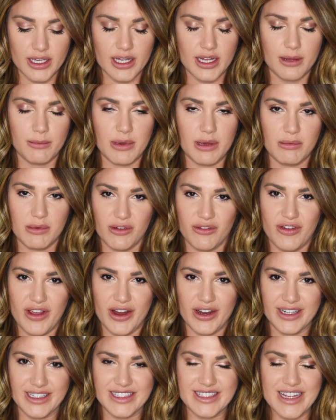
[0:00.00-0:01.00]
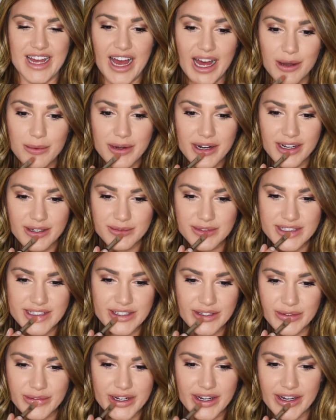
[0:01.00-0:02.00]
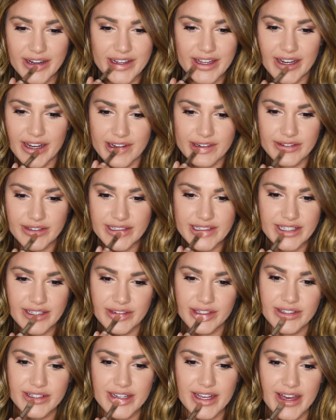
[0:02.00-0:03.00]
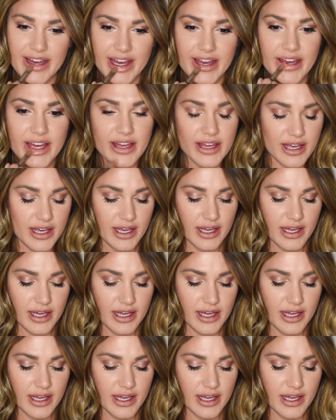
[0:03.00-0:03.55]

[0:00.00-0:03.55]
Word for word: and it made me very sad, but I'm still wearing it every single day.